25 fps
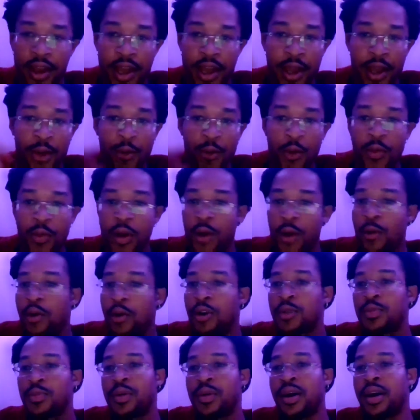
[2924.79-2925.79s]
A woman
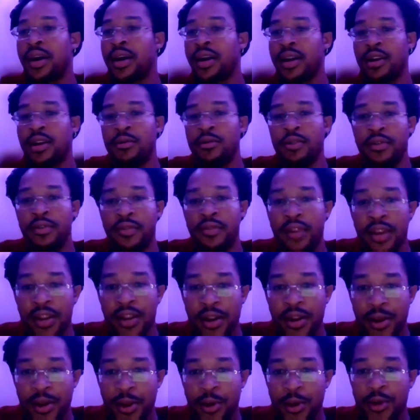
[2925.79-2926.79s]
walks by,
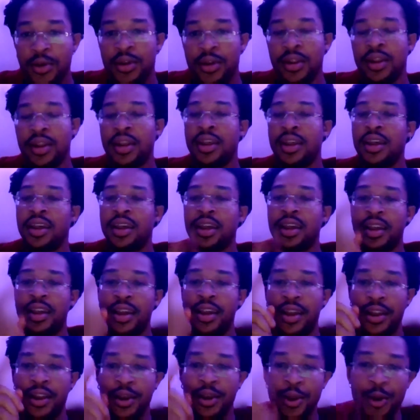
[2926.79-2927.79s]
revealing clothes.
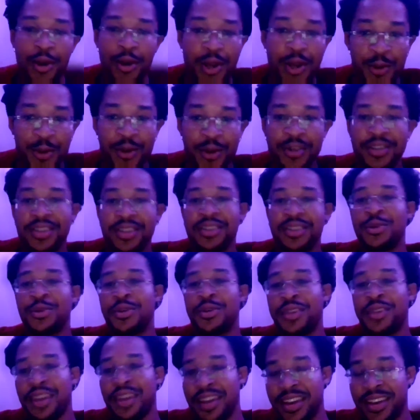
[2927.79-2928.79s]
Looking once is
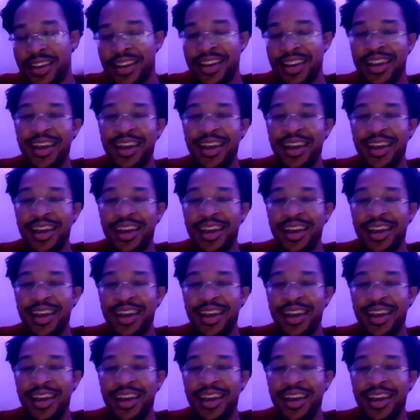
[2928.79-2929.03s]
okay.